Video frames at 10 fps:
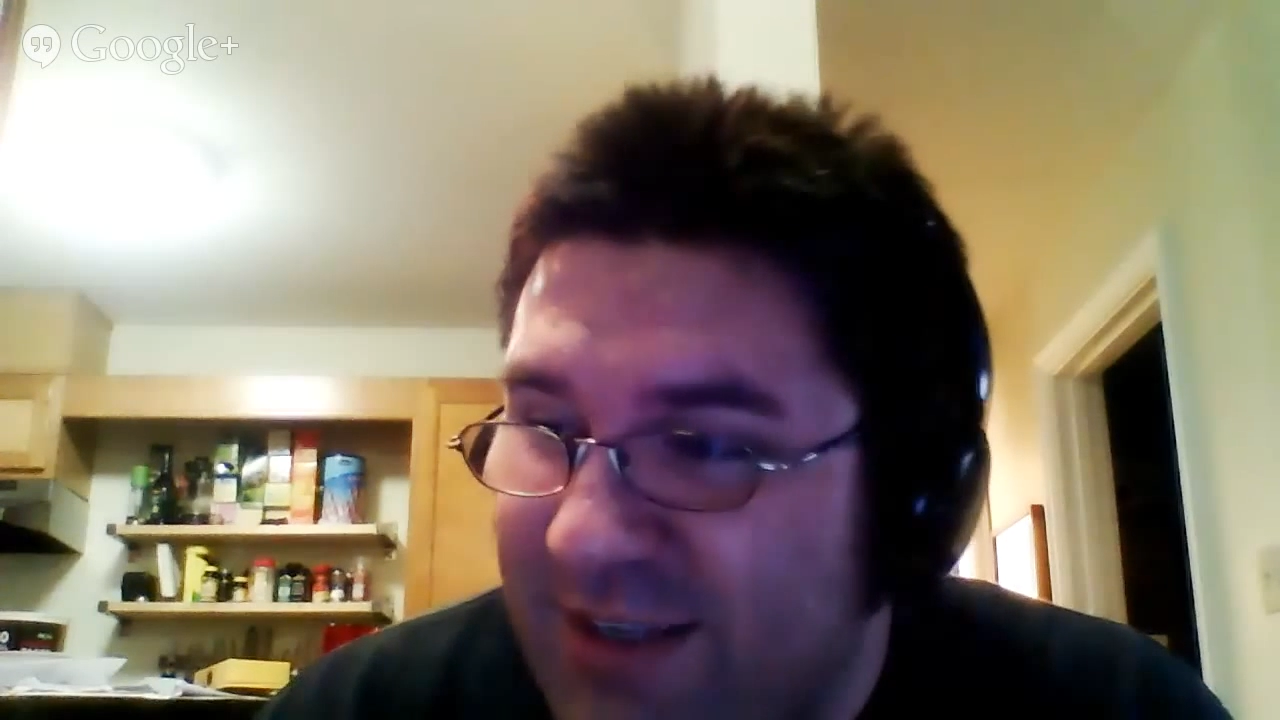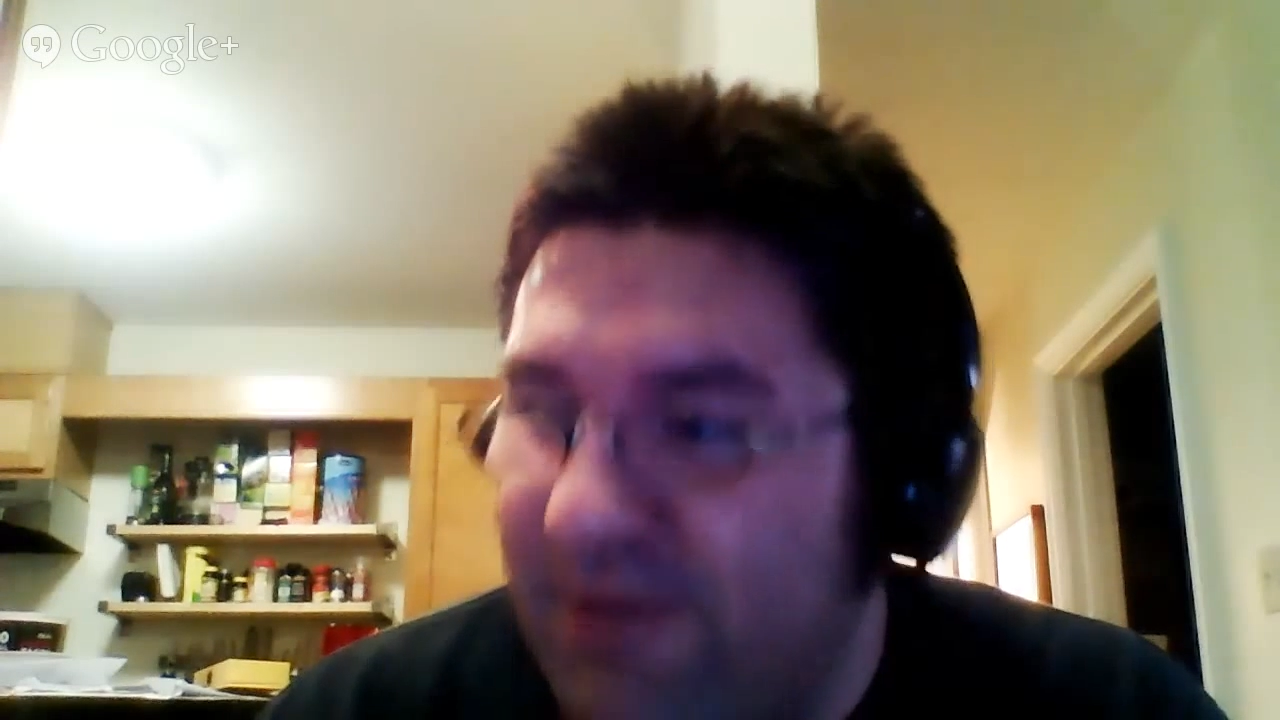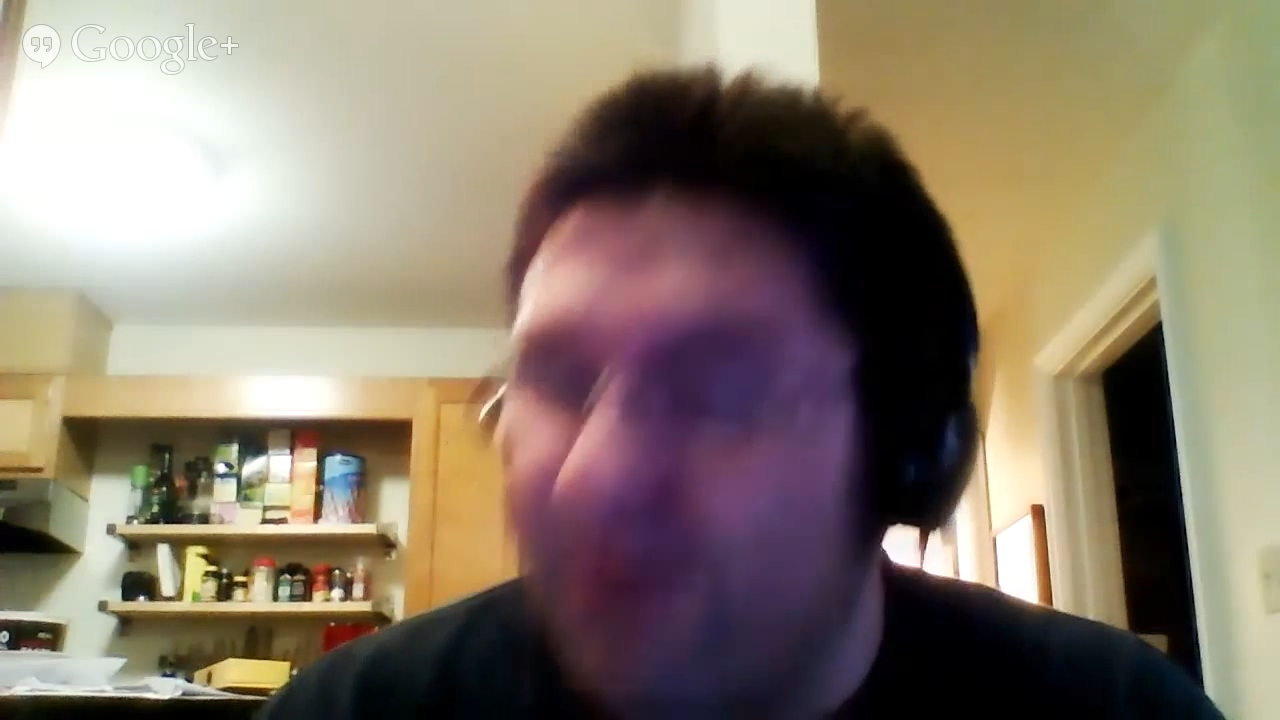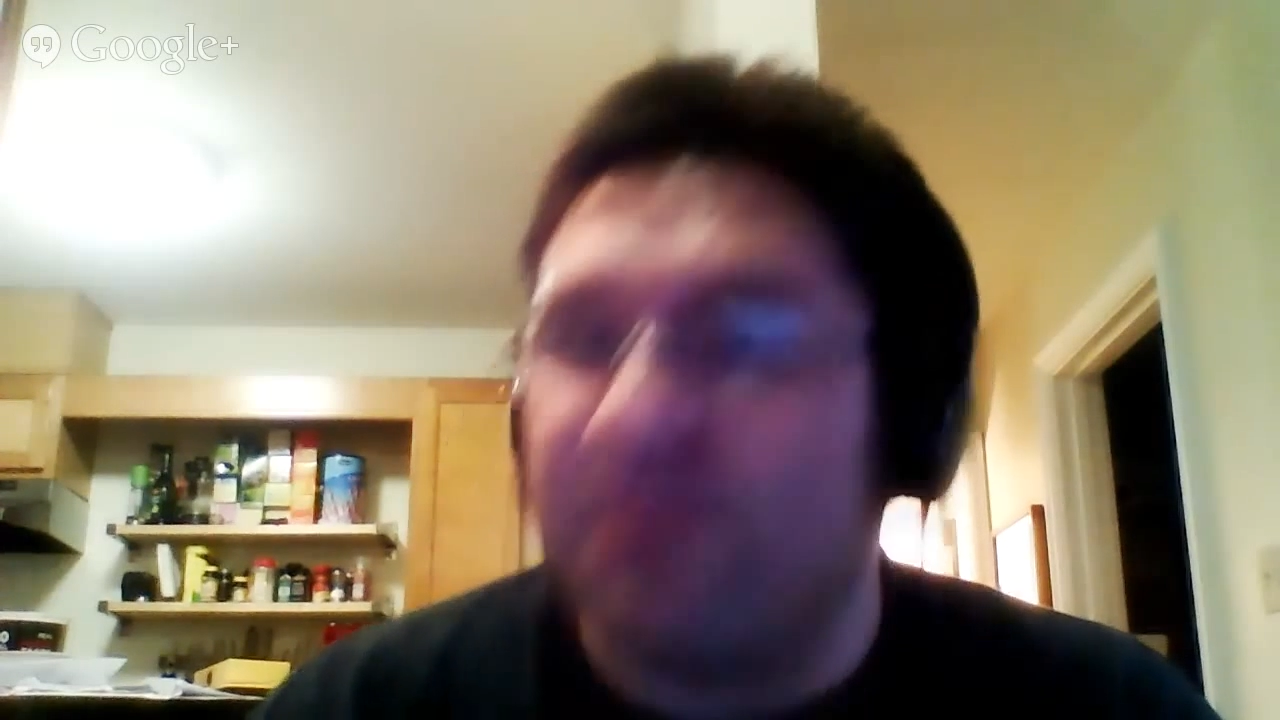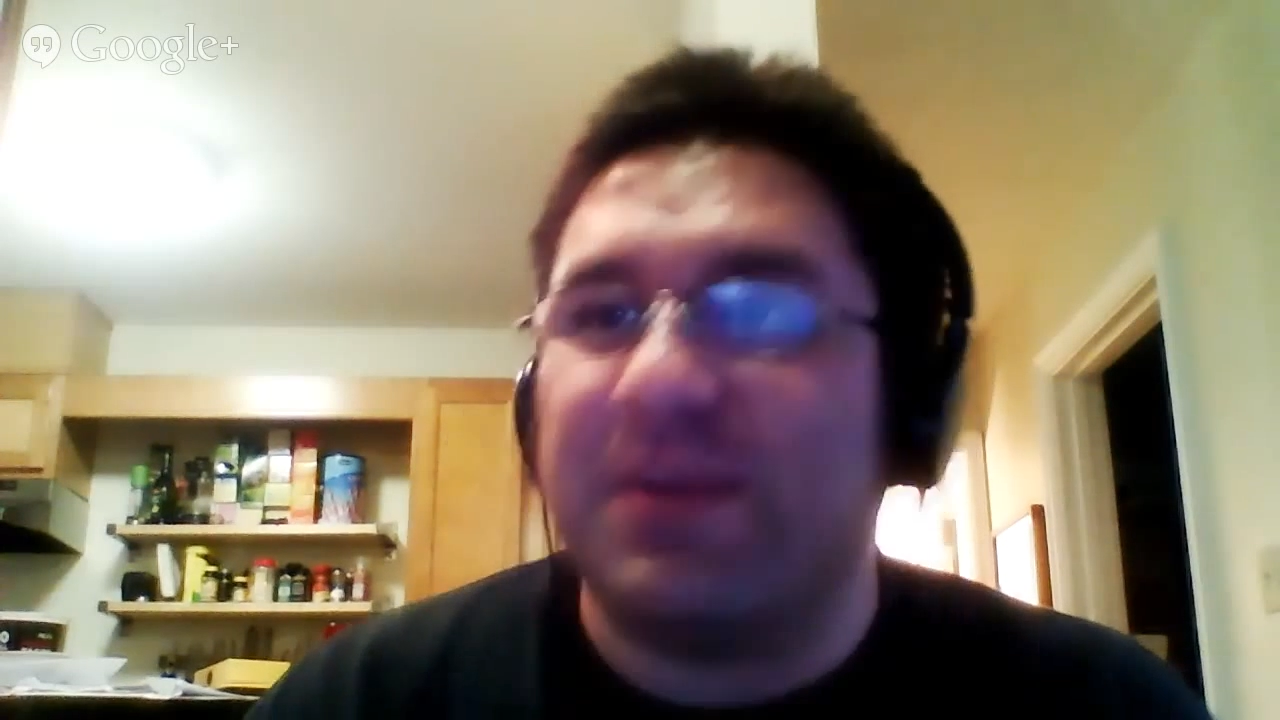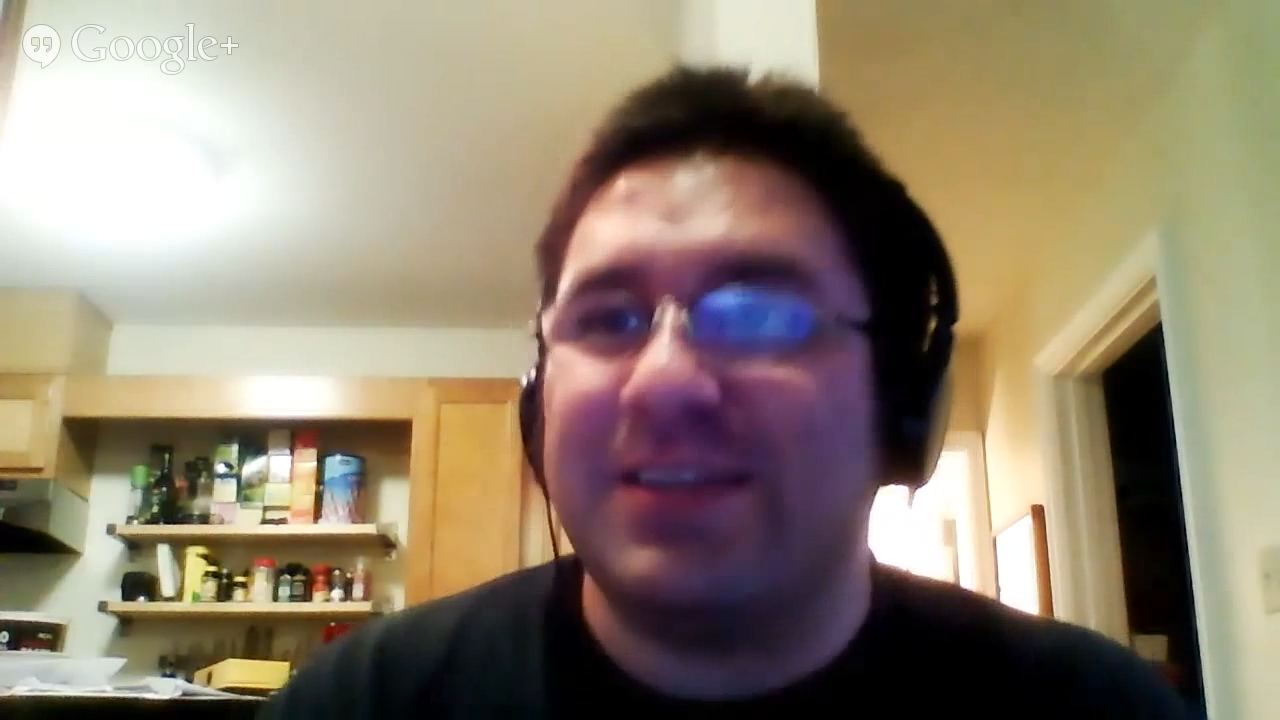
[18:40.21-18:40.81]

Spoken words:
to film